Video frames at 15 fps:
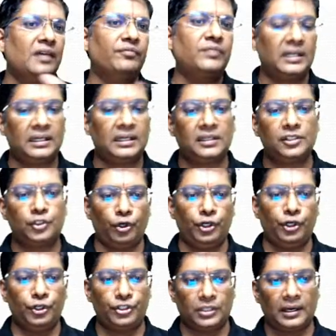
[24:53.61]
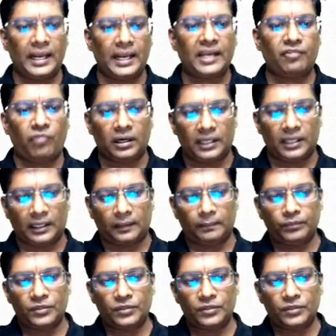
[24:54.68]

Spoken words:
of the solution like water.